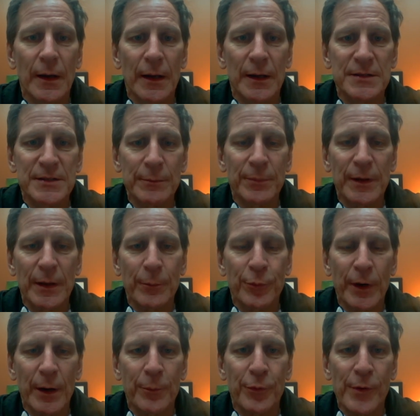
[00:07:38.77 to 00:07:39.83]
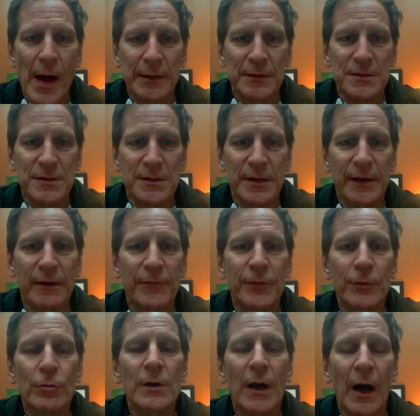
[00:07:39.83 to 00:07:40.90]
it's simply a prayer practice to take a
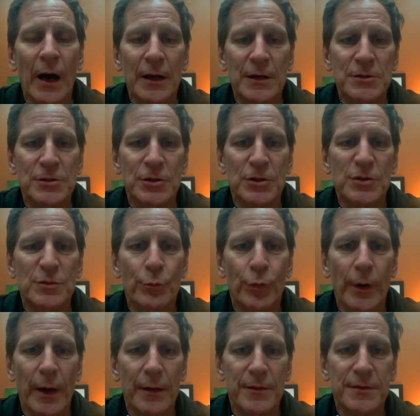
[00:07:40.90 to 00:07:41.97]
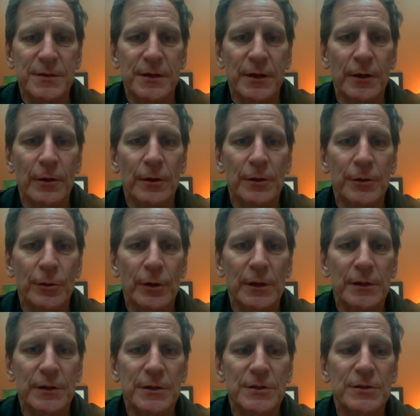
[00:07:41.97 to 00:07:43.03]
few conscious breaths here during
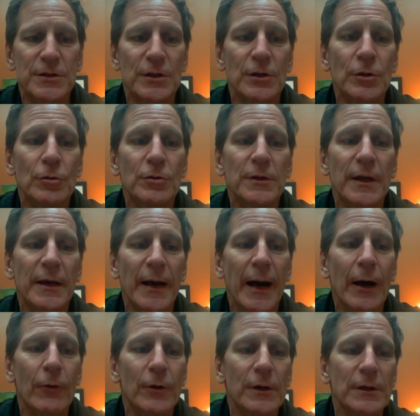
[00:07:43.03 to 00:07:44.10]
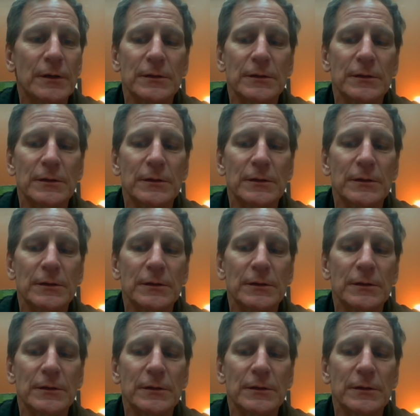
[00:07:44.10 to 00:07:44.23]
this noonday hour.